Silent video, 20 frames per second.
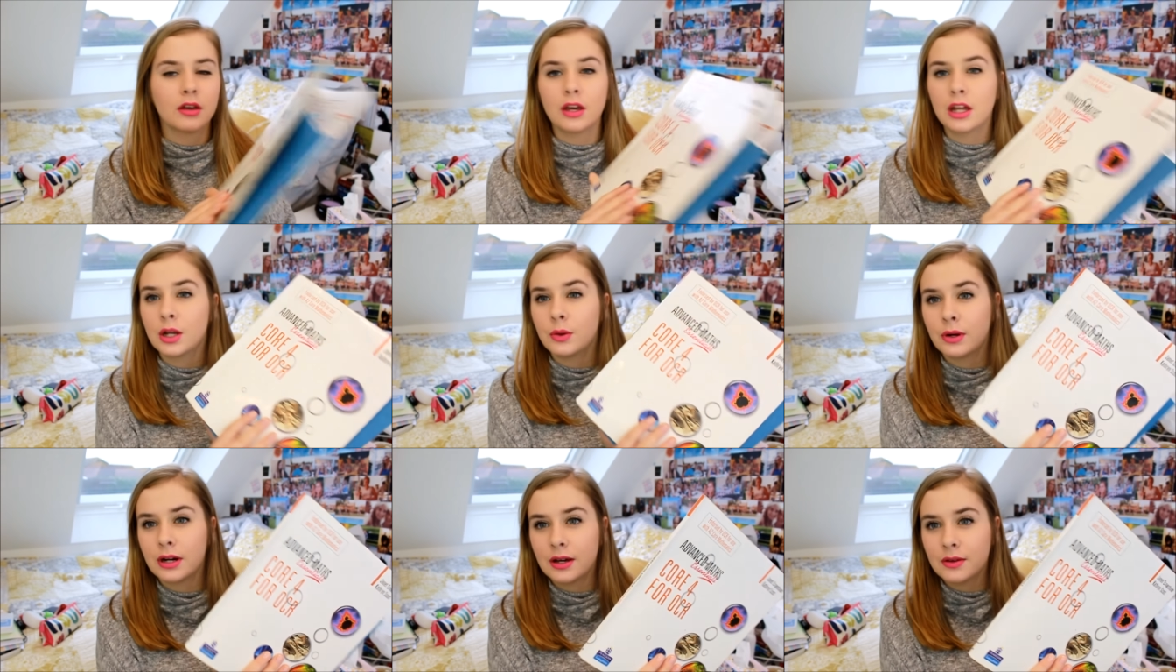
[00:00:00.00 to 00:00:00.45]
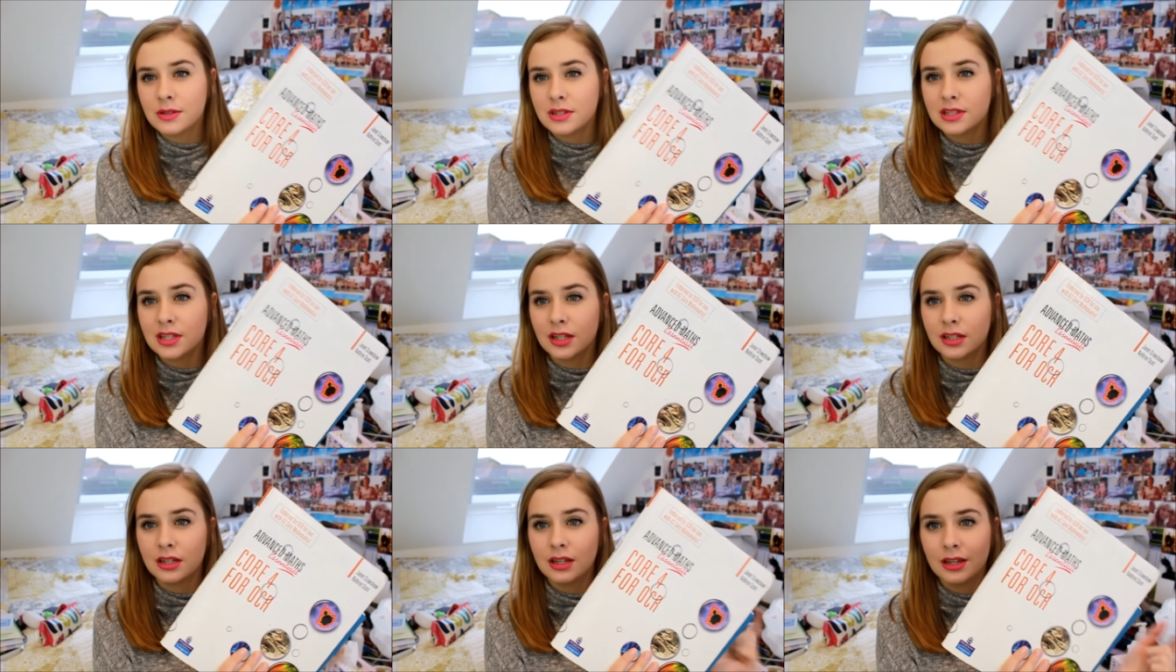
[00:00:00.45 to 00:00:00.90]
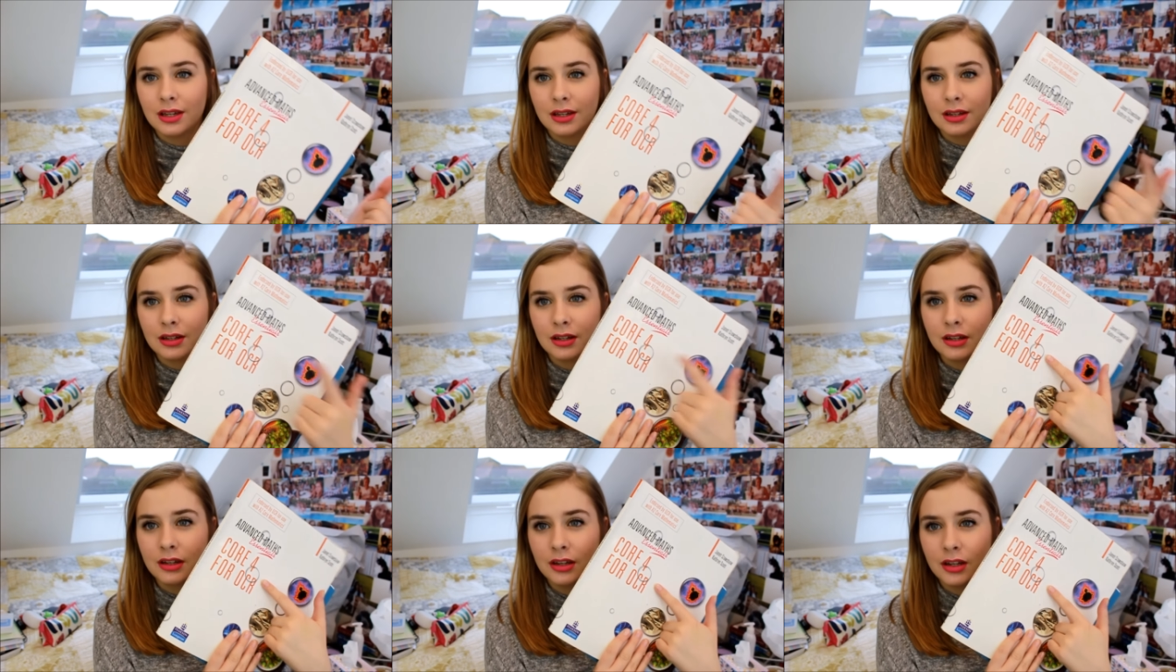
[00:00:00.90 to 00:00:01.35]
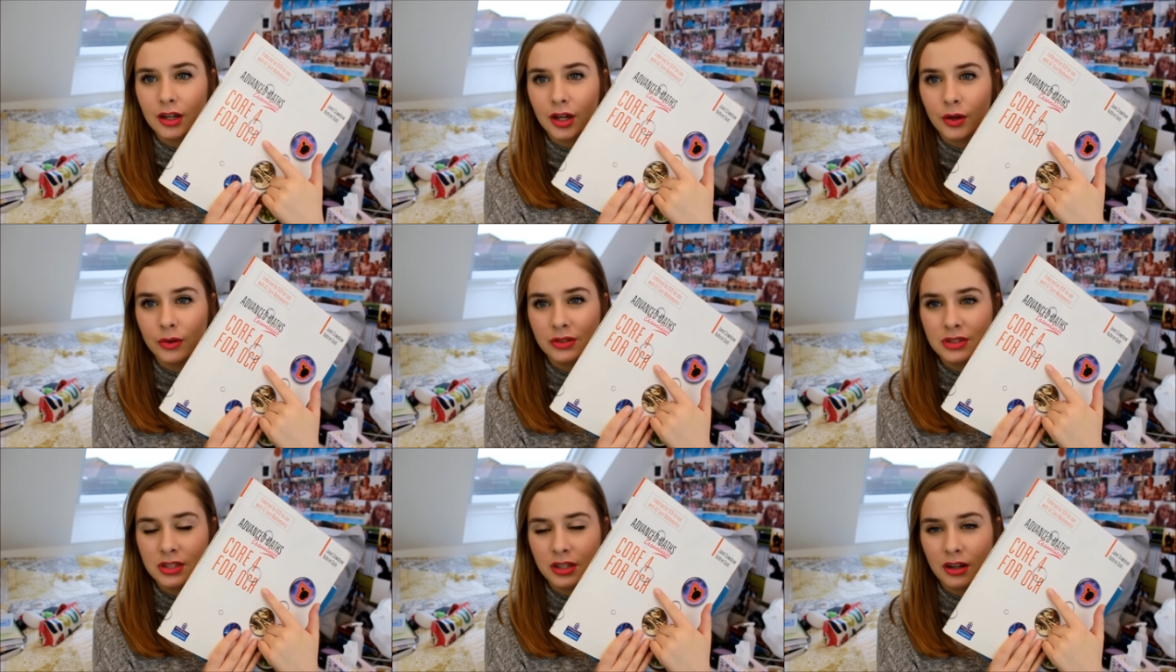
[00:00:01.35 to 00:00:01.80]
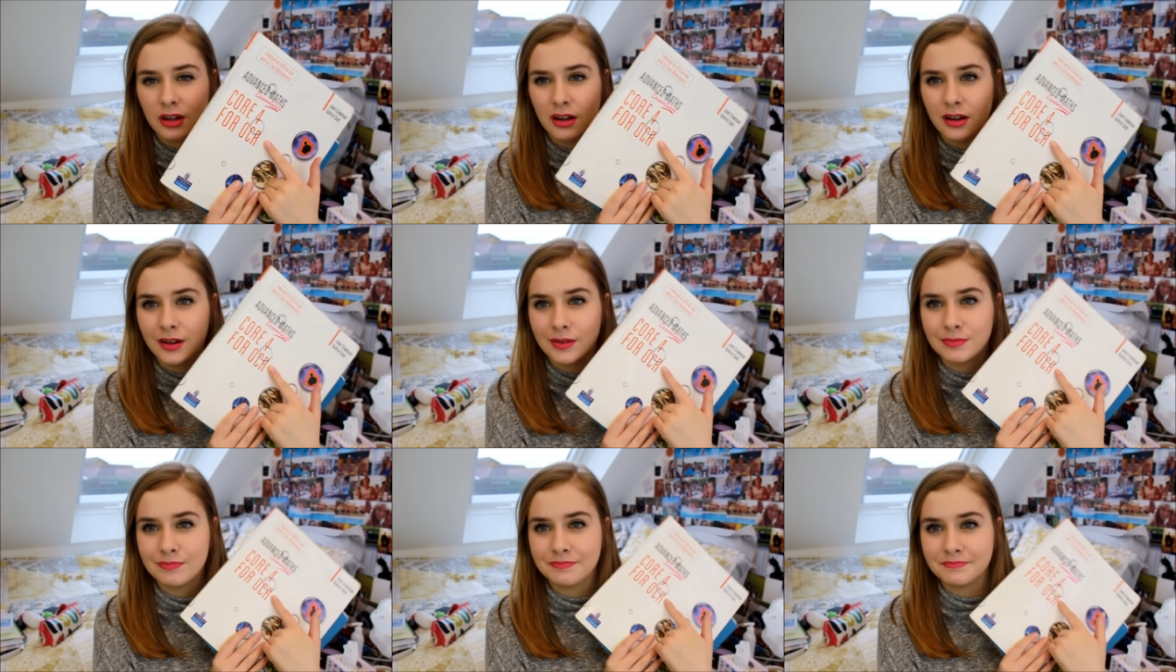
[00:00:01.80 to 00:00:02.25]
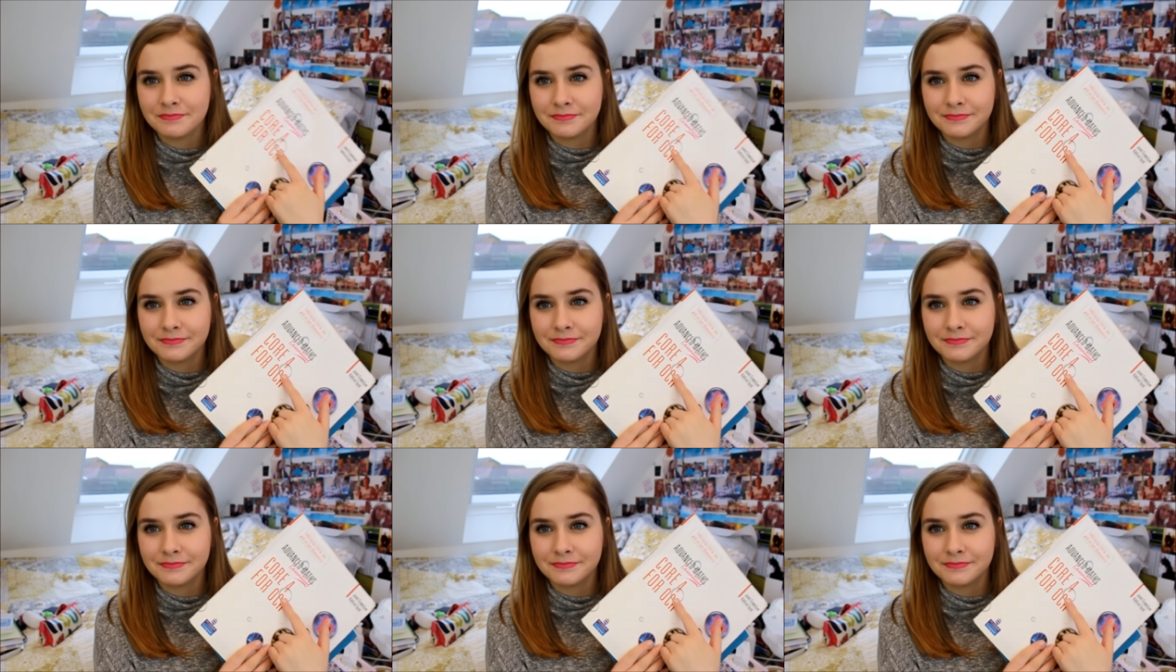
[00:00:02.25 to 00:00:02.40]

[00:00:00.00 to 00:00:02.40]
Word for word: anyone else study O C R?